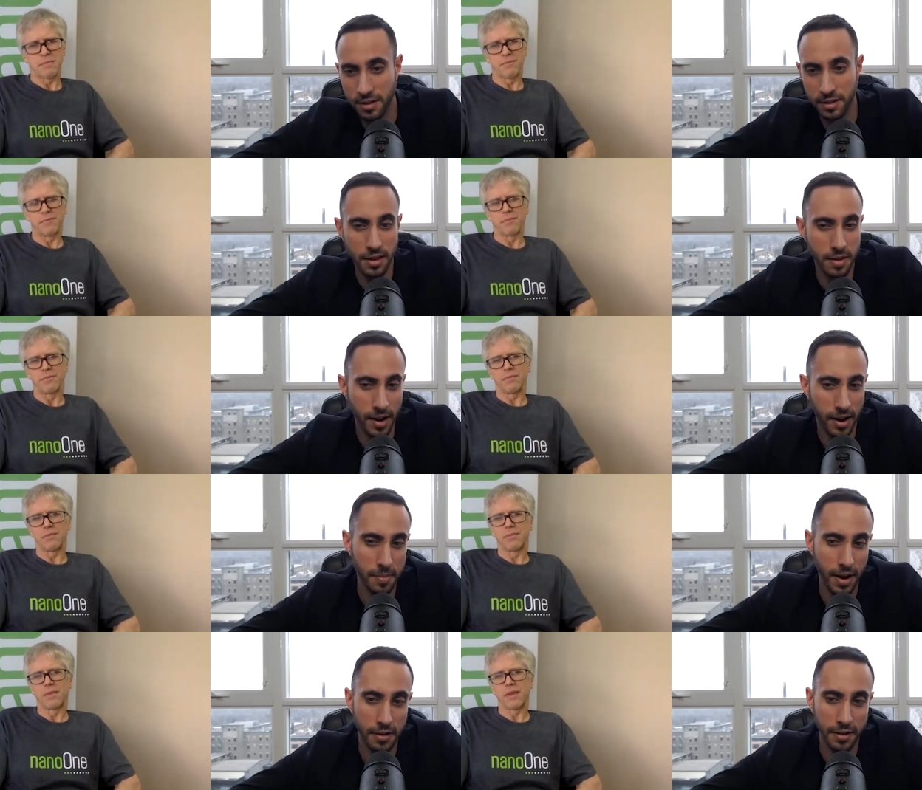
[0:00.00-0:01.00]
Speaker 1: in the lithium
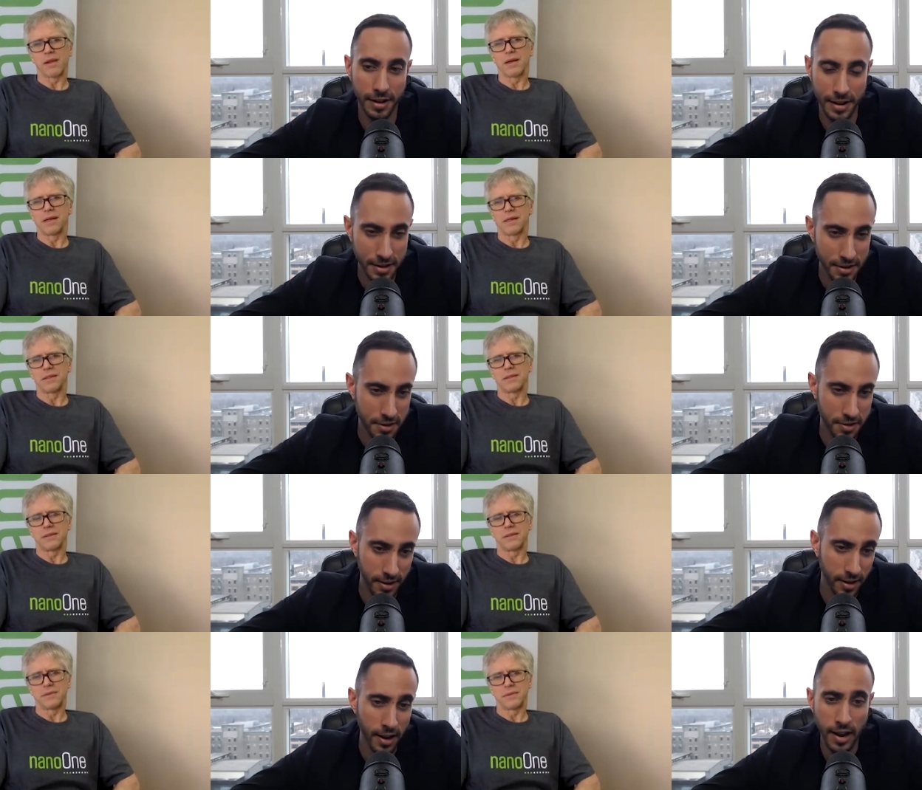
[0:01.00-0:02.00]
ion battery
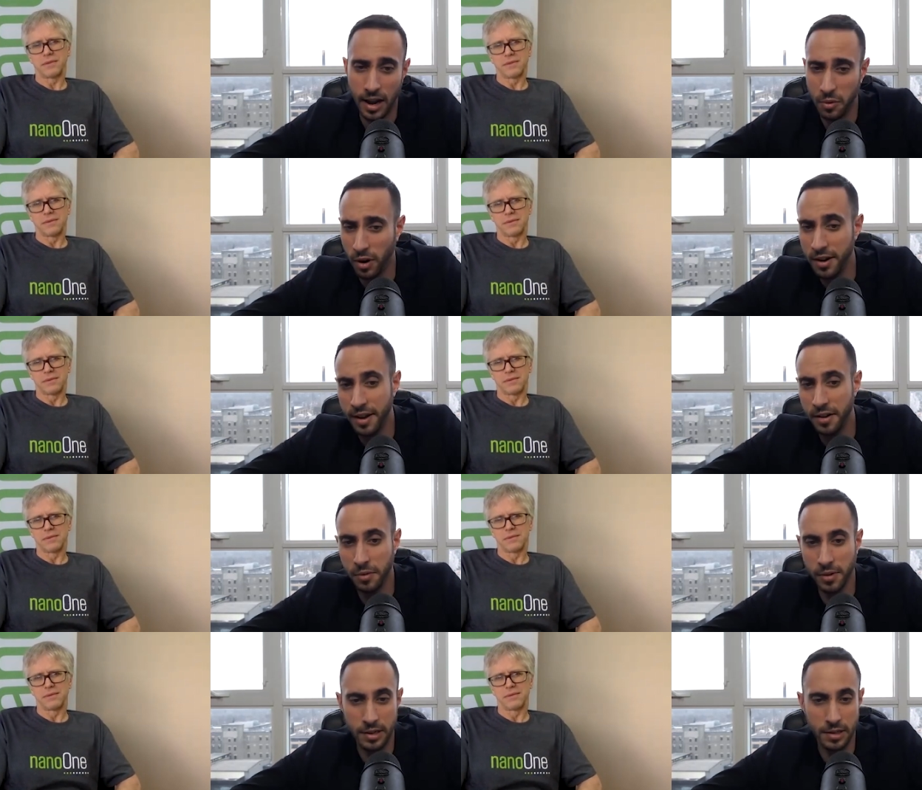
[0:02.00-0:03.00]
industry and why
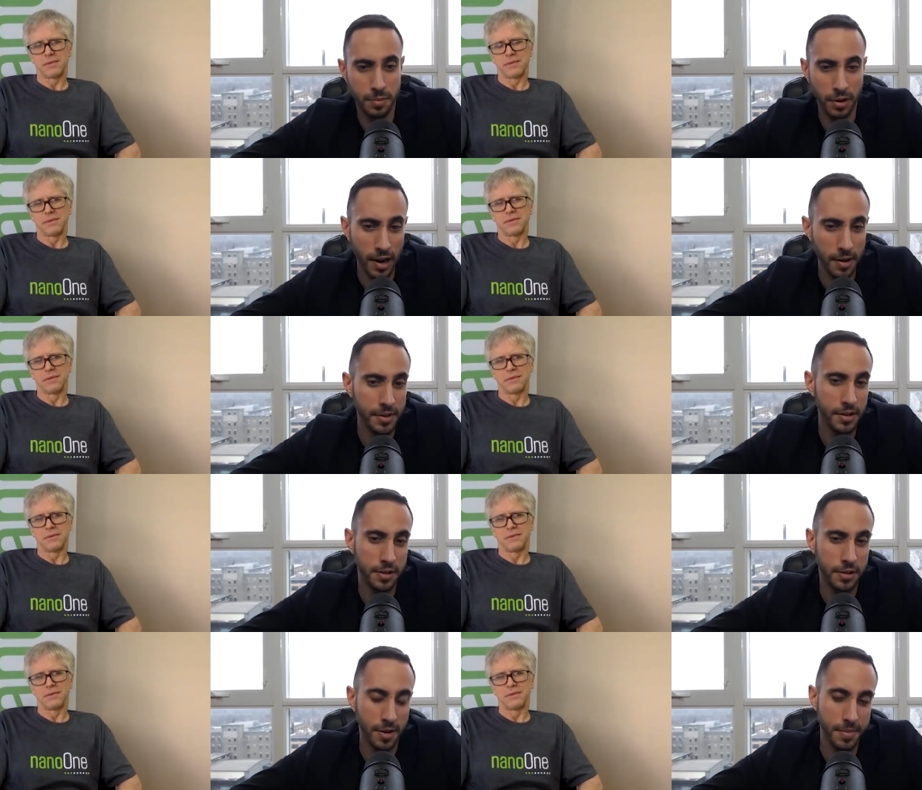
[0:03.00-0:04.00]
Nano One is primed to
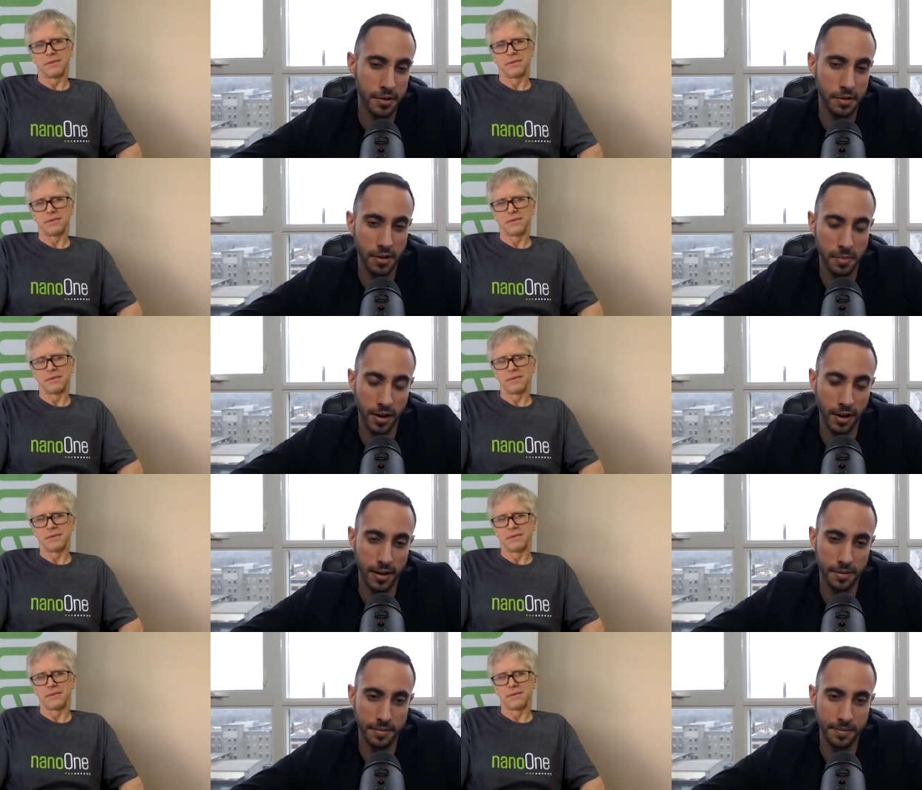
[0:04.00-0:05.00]
disrupt this growing
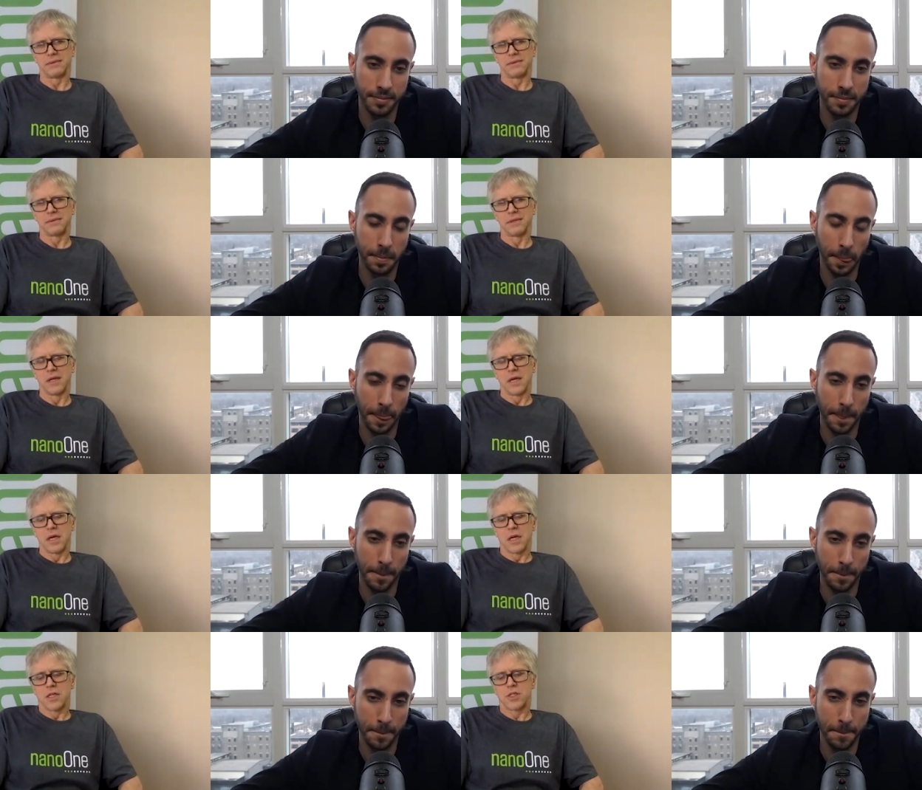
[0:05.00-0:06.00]
market?
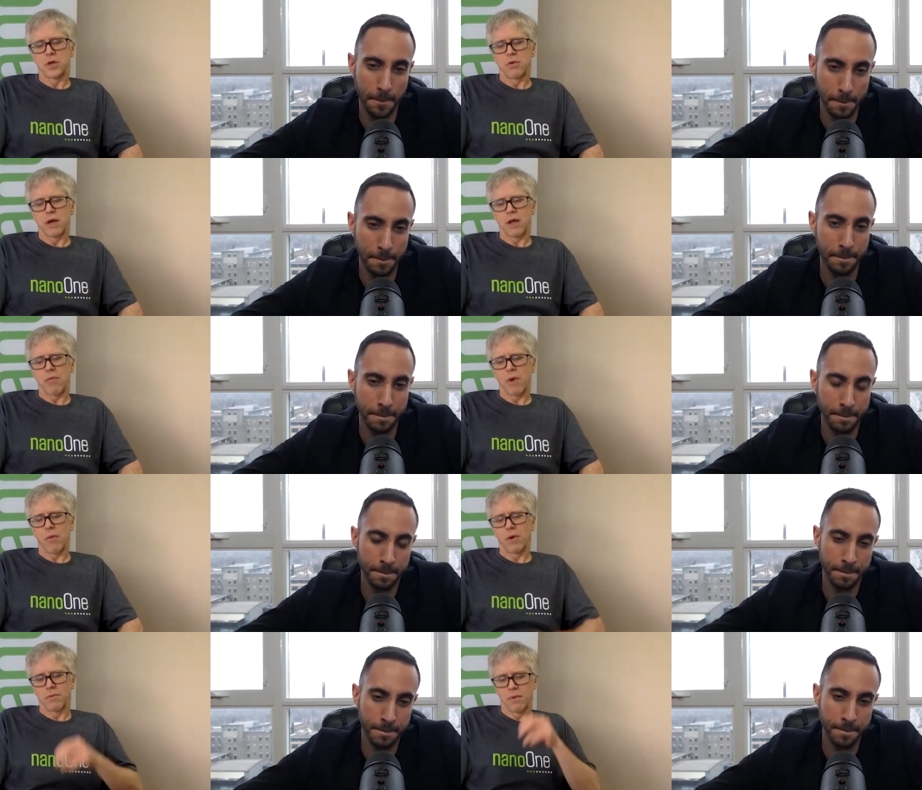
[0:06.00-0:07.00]
Speaker 2: So what
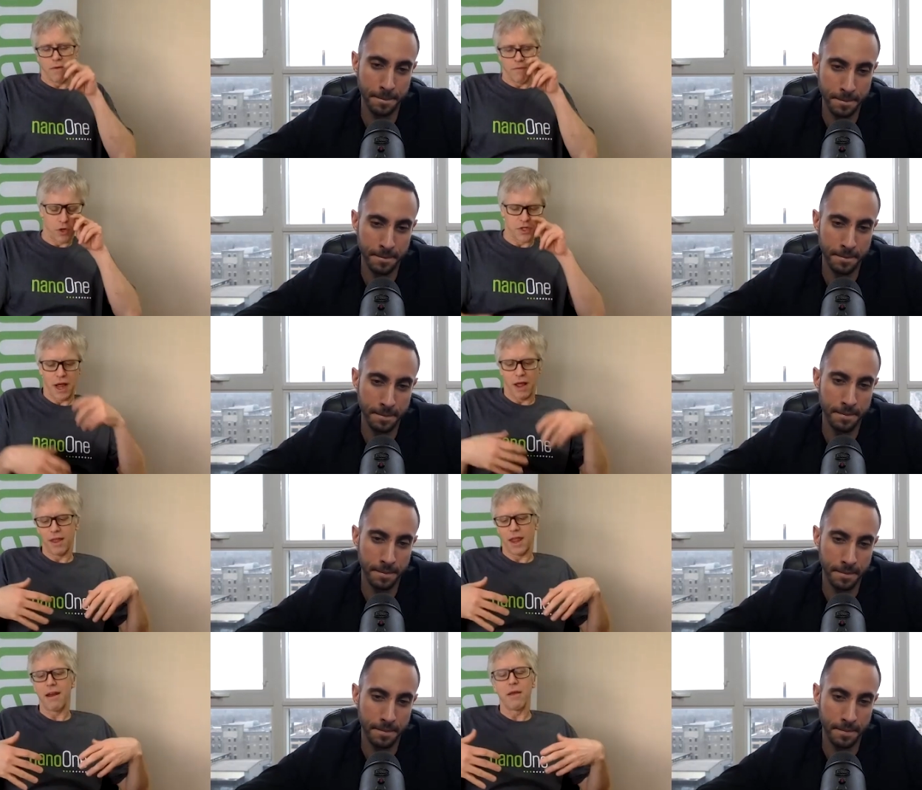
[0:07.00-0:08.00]
we're, of course, I
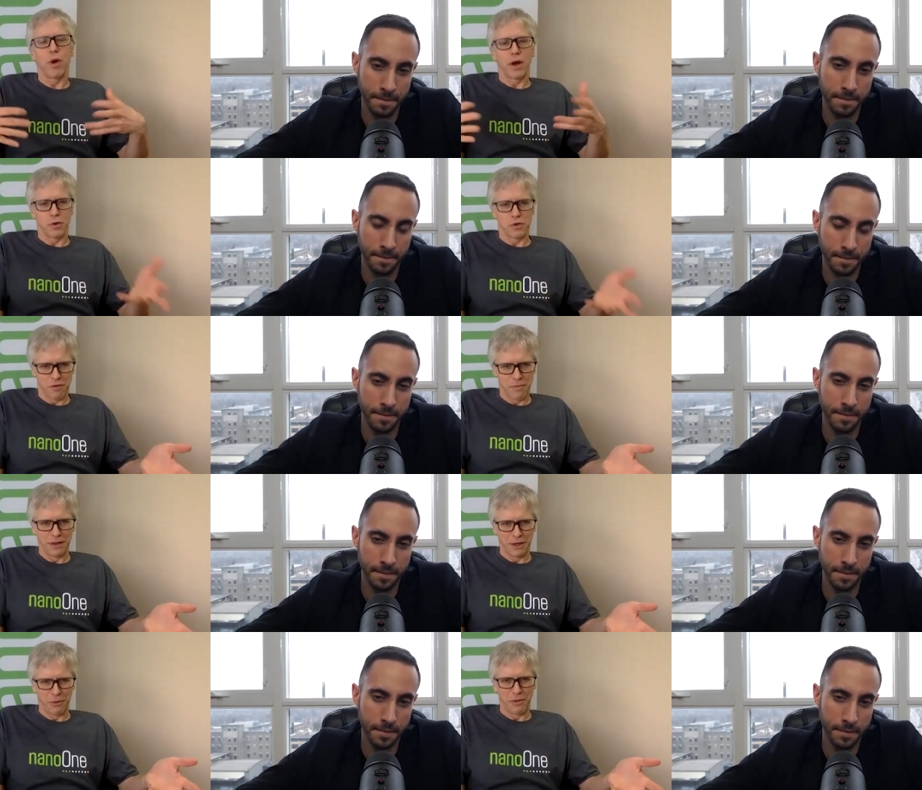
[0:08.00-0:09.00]
think anyone who's
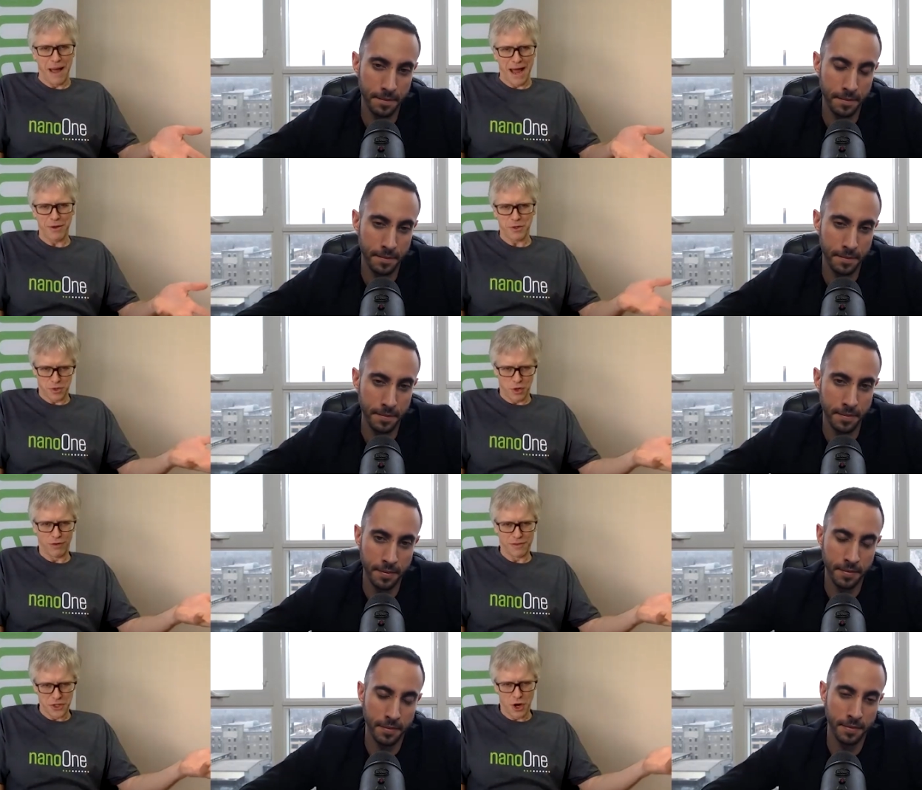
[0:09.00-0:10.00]
familiar with batteries, which all
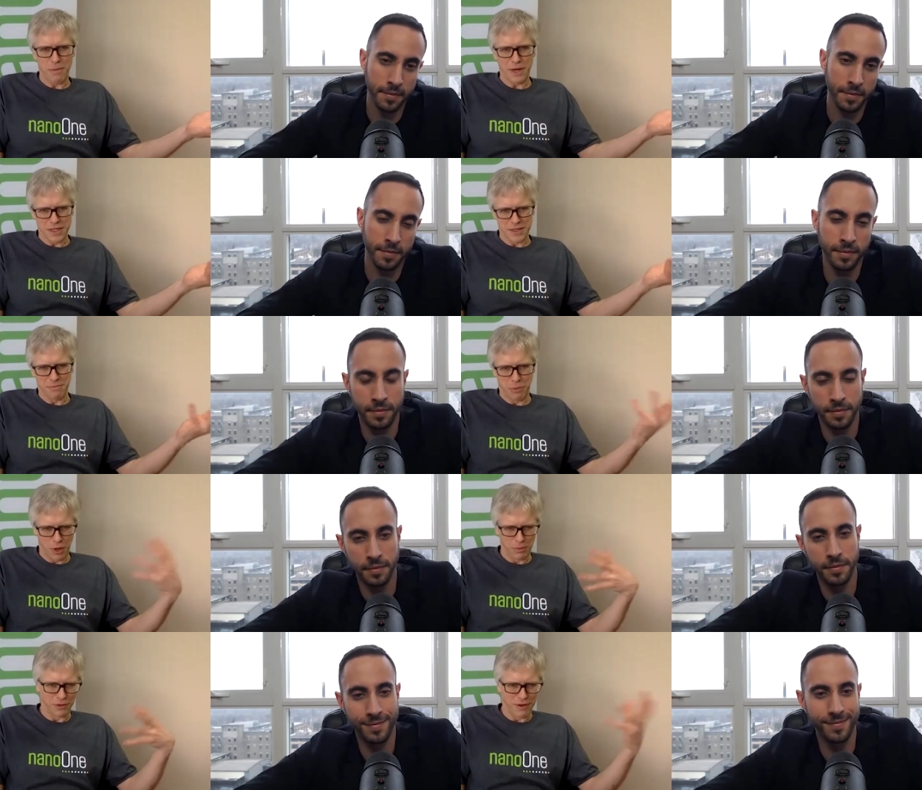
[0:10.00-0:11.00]
of us are because of the
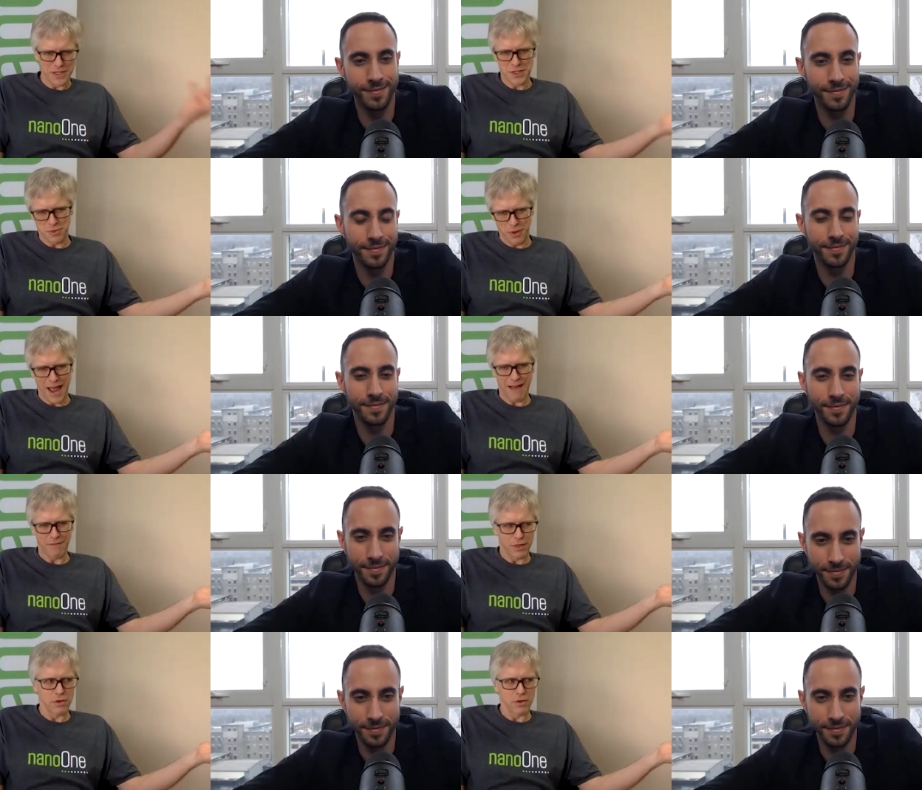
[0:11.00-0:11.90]
portable devices we have, and